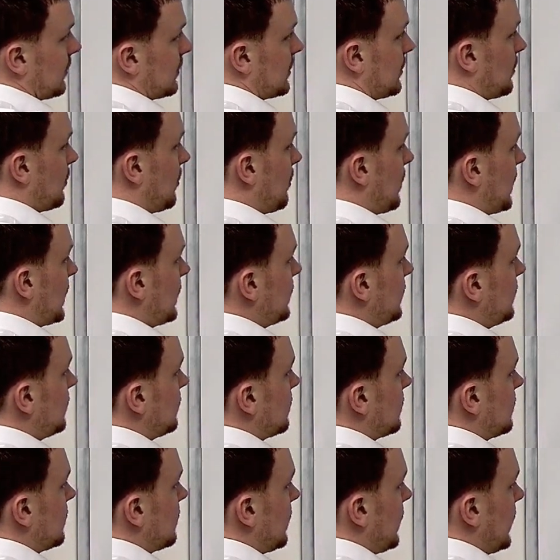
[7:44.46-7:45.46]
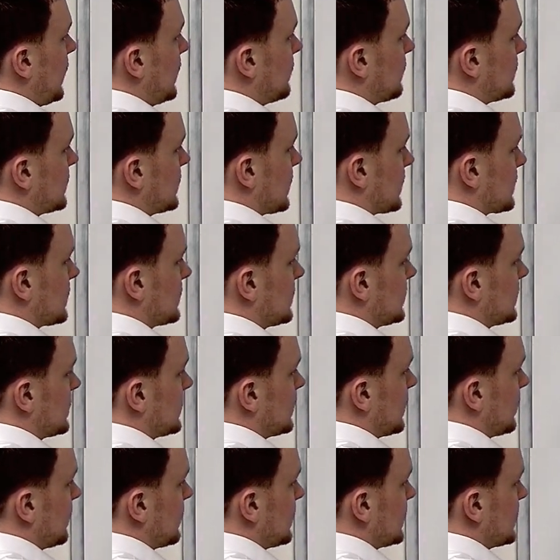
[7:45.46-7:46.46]
To remind you, infrastructure as a
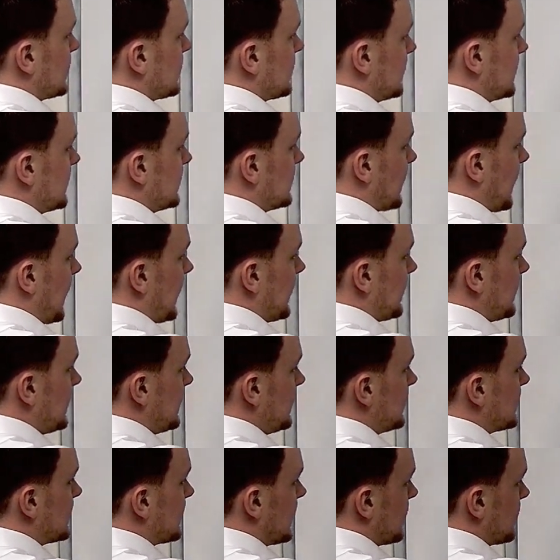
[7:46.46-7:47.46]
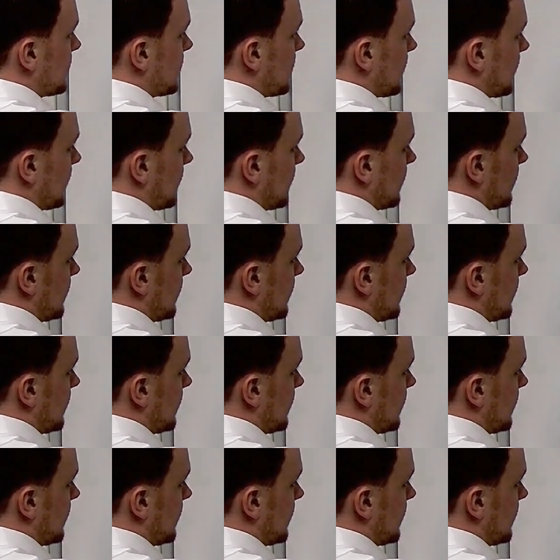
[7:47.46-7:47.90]
service, this is IT-centric.